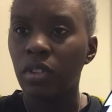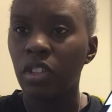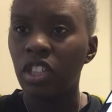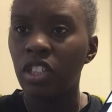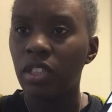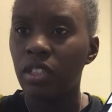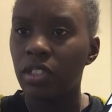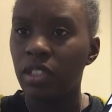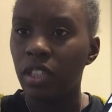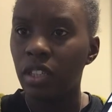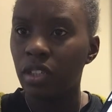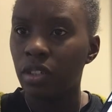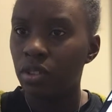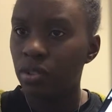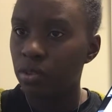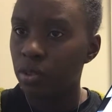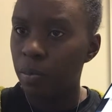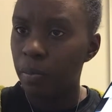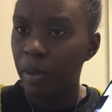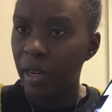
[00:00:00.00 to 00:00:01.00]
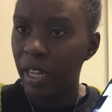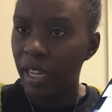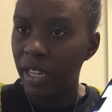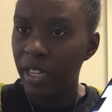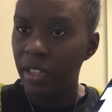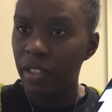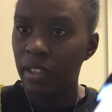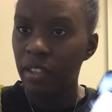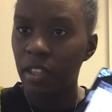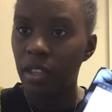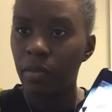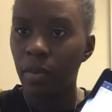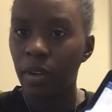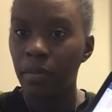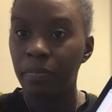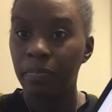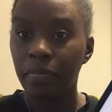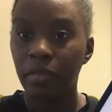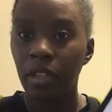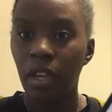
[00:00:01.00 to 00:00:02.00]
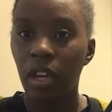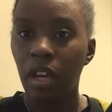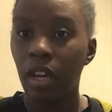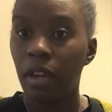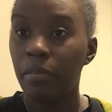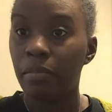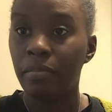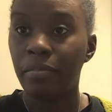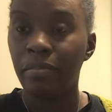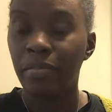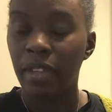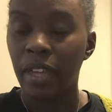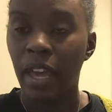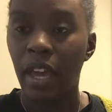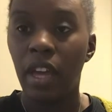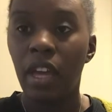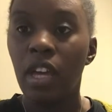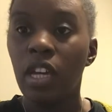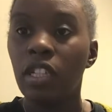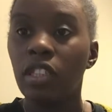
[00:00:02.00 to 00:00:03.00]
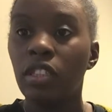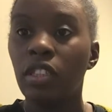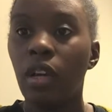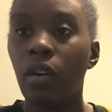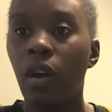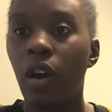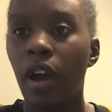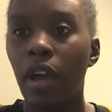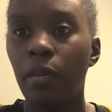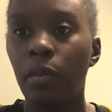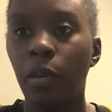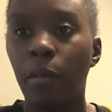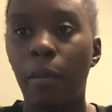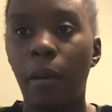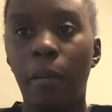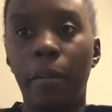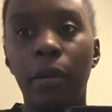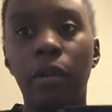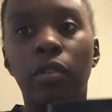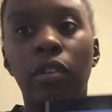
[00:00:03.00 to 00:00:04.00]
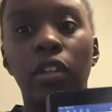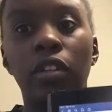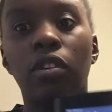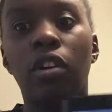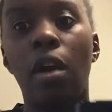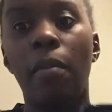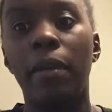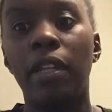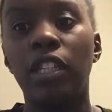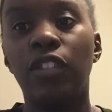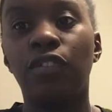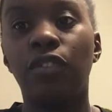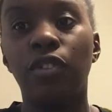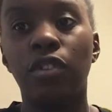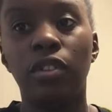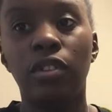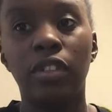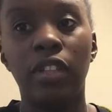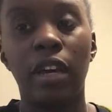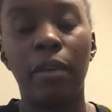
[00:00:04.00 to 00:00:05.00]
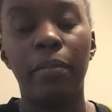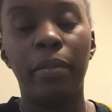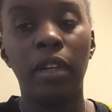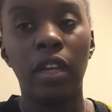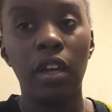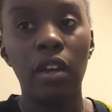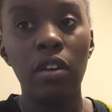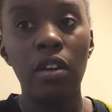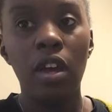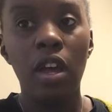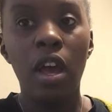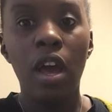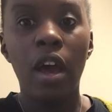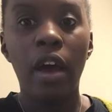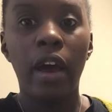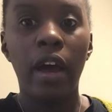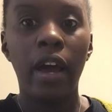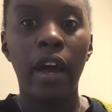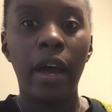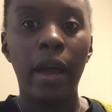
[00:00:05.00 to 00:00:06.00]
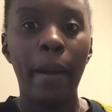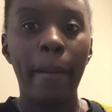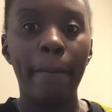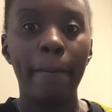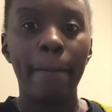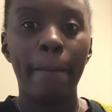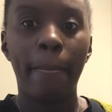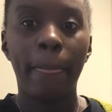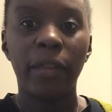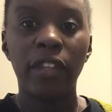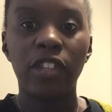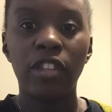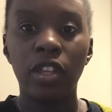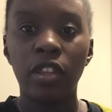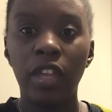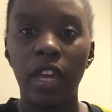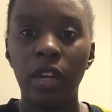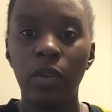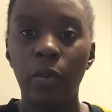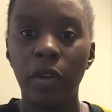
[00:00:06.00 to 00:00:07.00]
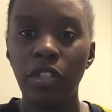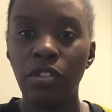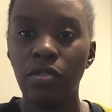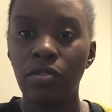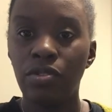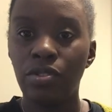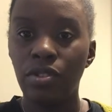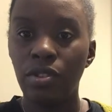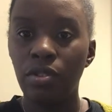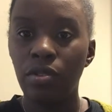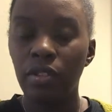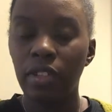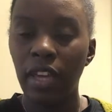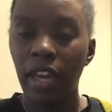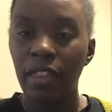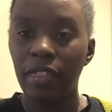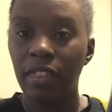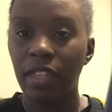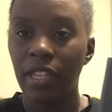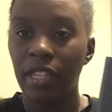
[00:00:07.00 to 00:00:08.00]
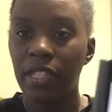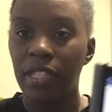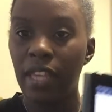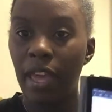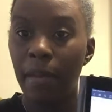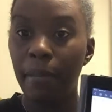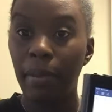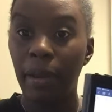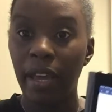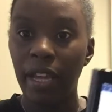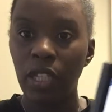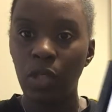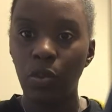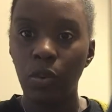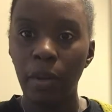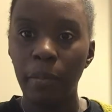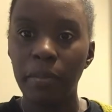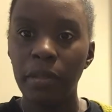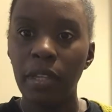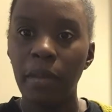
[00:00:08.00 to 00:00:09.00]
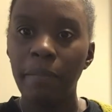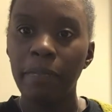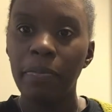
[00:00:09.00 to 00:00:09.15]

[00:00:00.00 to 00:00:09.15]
is it Google Play, the other one. Yeah, so I will pop it all in the comments for you down below. So then when you do get these templates, whoops,